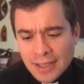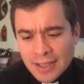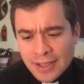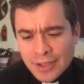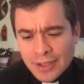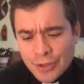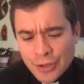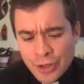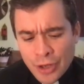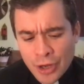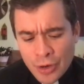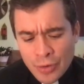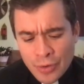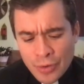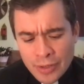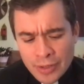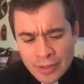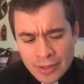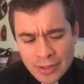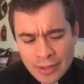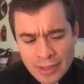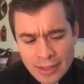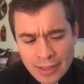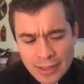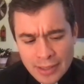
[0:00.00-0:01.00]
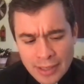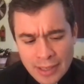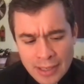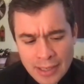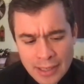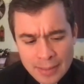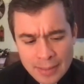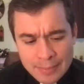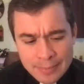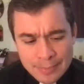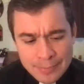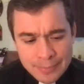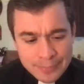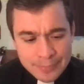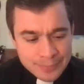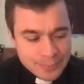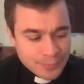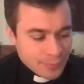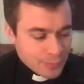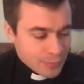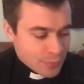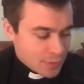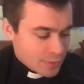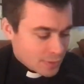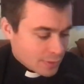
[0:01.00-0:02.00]
You know, and I
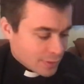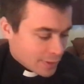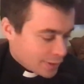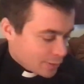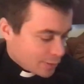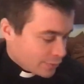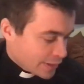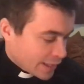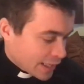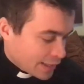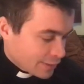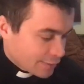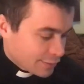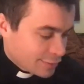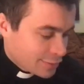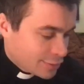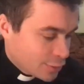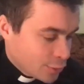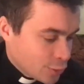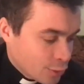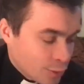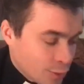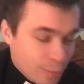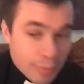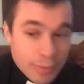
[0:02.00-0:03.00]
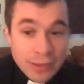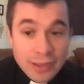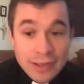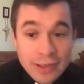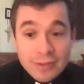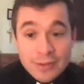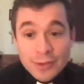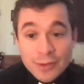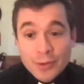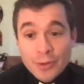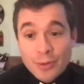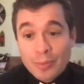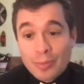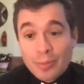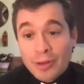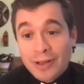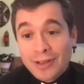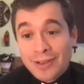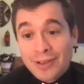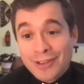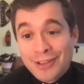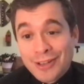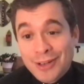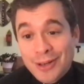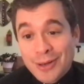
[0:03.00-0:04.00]
don't want to get too political,
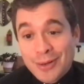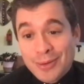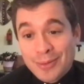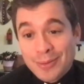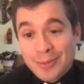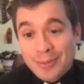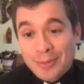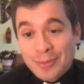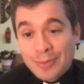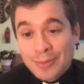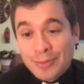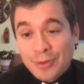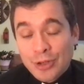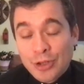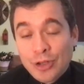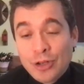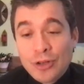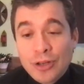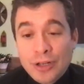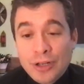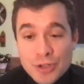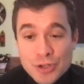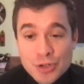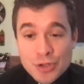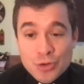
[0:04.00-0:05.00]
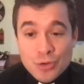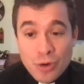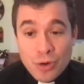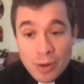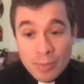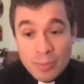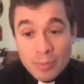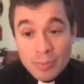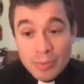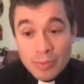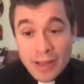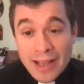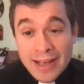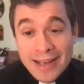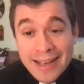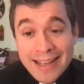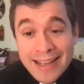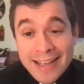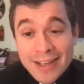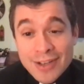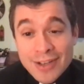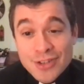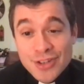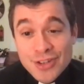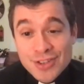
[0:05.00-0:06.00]
but, you know, you look at Trump, and
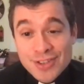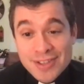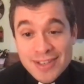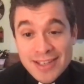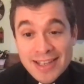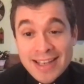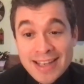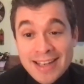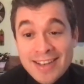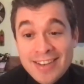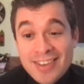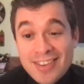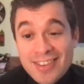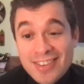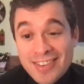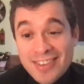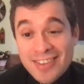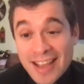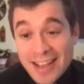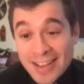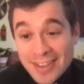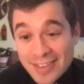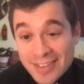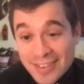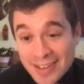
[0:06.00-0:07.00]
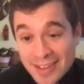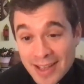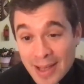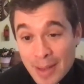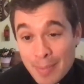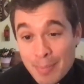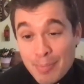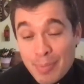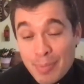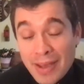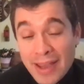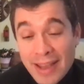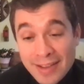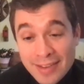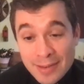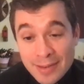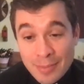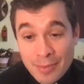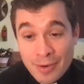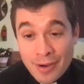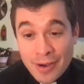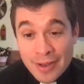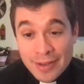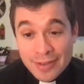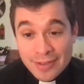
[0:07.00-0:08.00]
he just, in a sense,
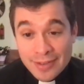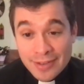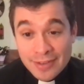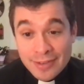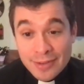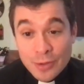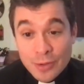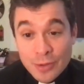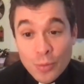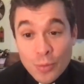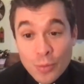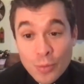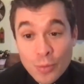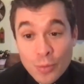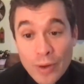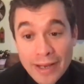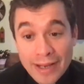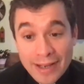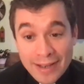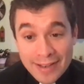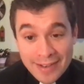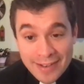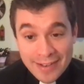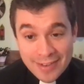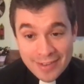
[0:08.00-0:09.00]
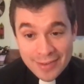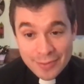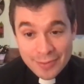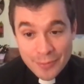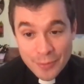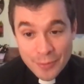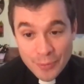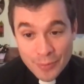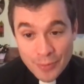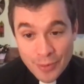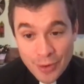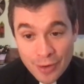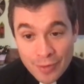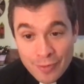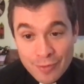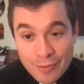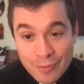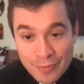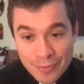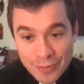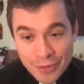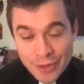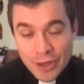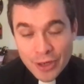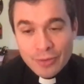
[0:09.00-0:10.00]
epitomizes the weakness of the,
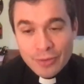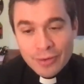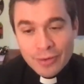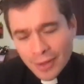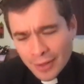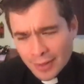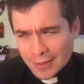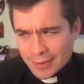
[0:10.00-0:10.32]
of, you know,